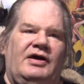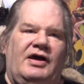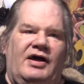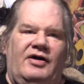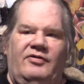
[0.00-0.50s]

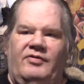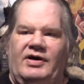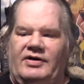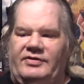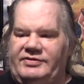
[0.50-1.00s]
uh, who
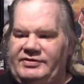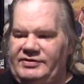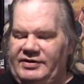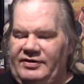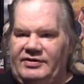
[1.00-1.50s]
else?
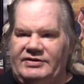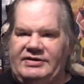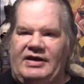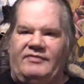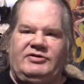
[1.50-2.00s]
There
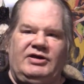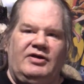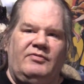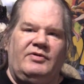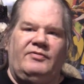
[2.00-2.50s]
is Have
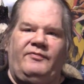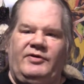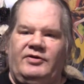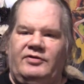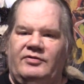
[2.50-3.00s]
Cheetah Will
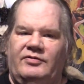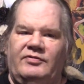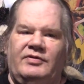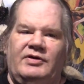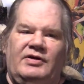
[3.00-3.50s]

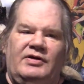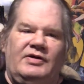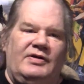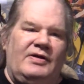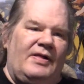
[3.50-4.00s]
View,
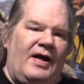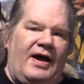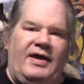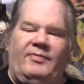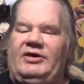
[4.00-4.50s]

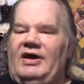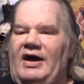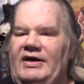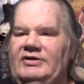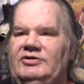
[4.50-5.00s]
I am the
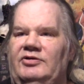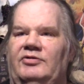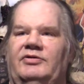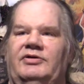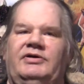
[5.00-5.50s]
Ice
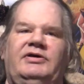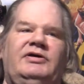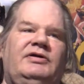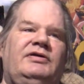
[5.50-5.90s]
Lord,